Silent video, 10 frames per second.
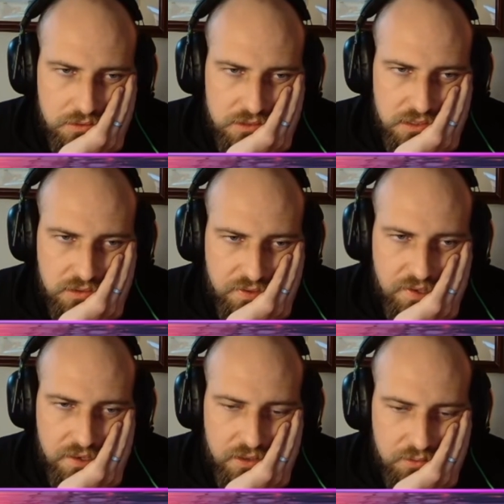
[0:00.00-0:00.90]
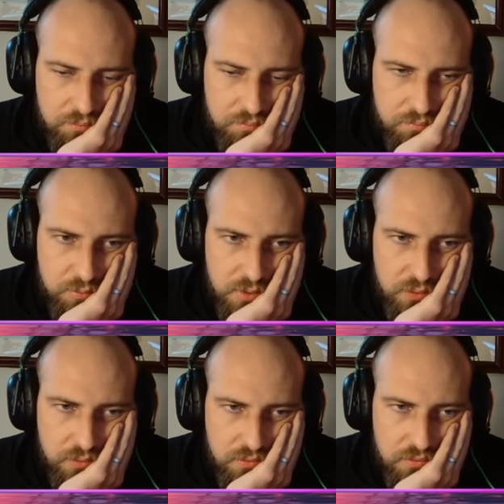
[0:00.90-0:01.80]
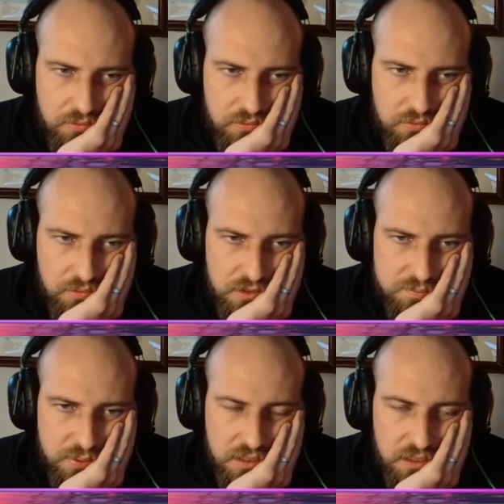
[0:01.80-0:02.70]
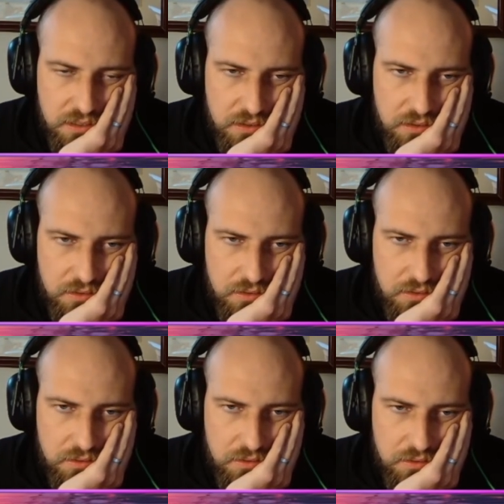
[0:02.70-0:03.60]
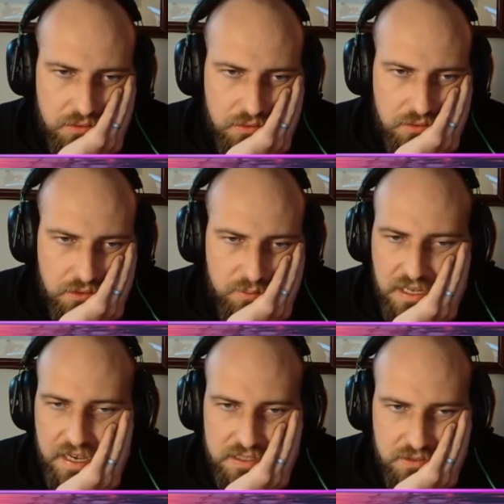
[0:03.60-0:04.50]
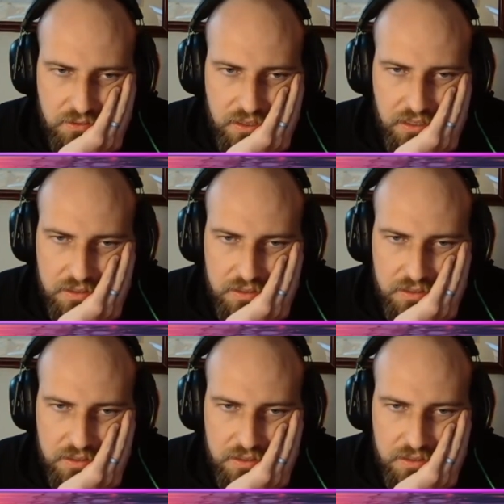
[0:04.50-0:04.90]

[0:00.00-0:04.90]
Just need to figure out how to promote this pawn. I mean, he has to, right?